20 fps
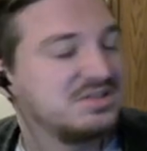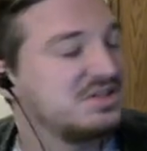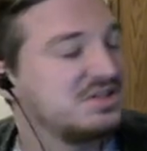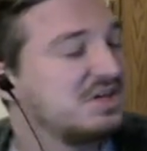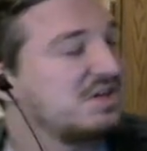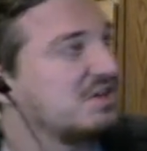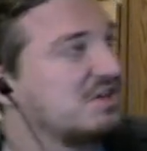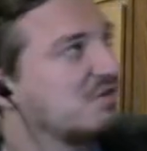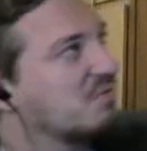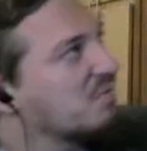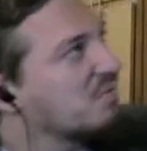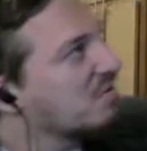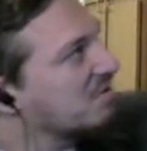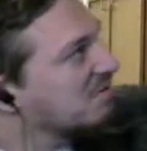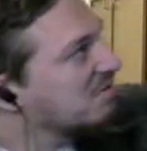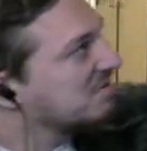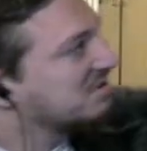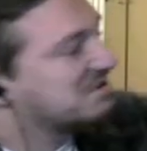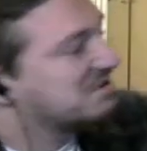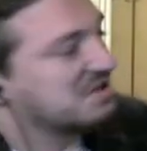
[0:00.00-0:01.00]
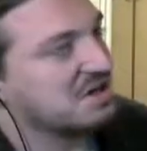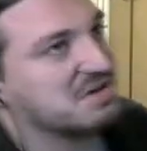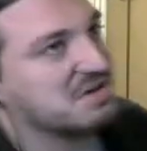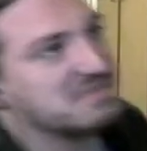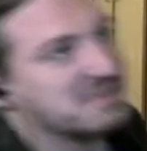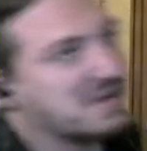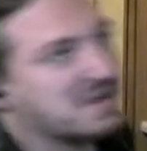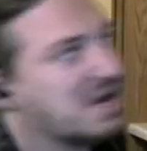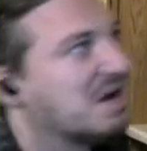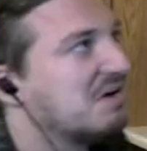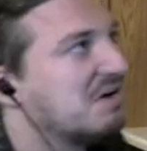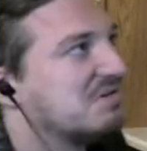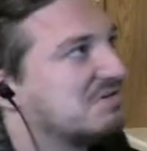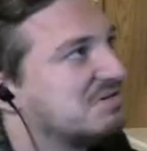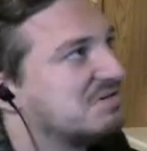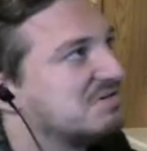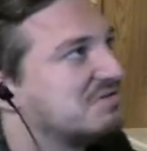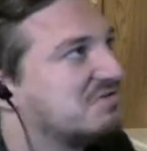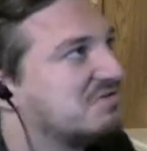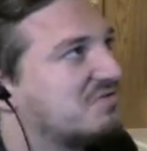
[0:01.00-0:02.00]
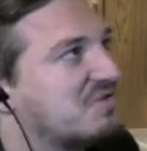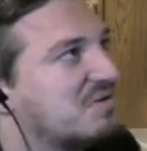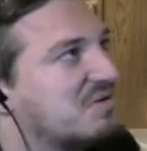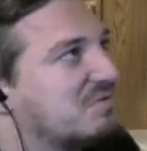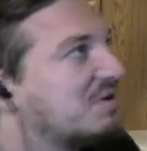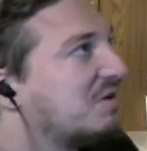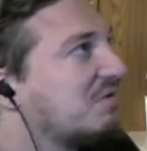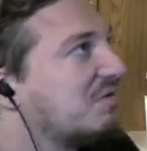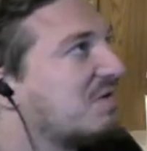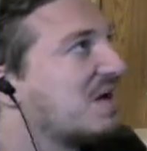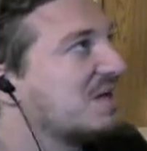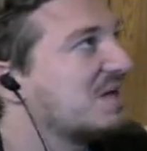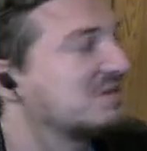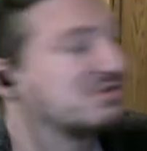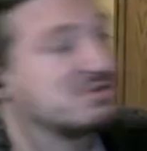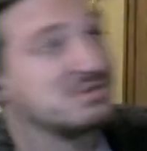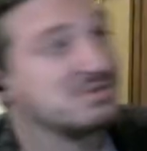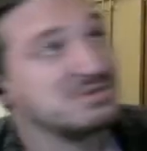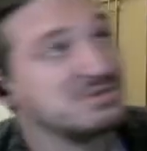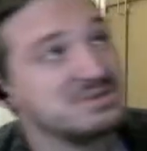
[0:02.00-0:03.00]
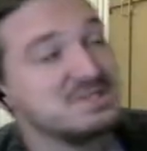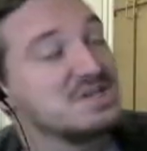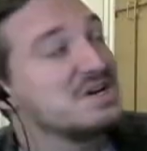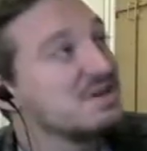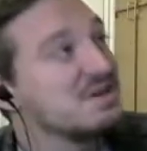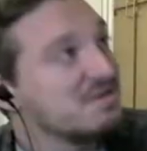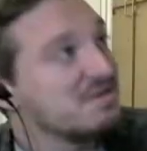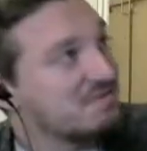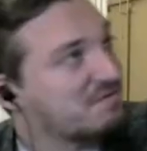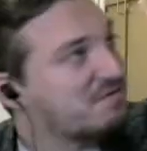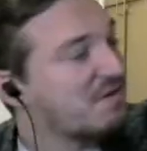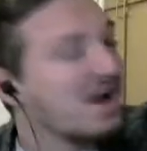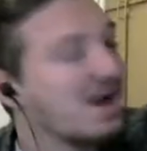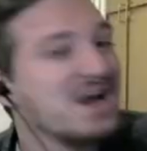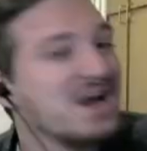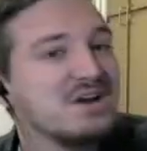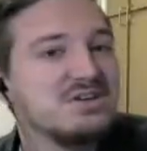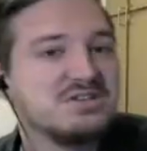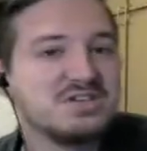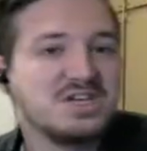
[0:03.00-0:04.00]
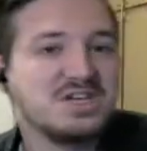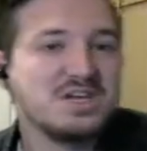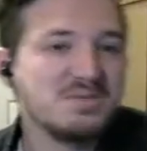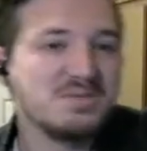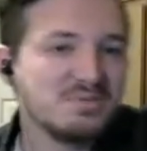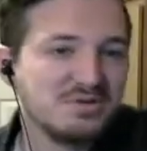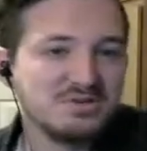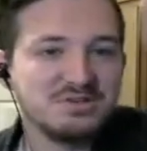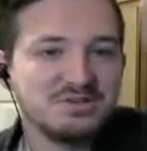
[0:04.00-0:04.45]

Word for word: In the words of the characters from Little Rascals, finders keepers,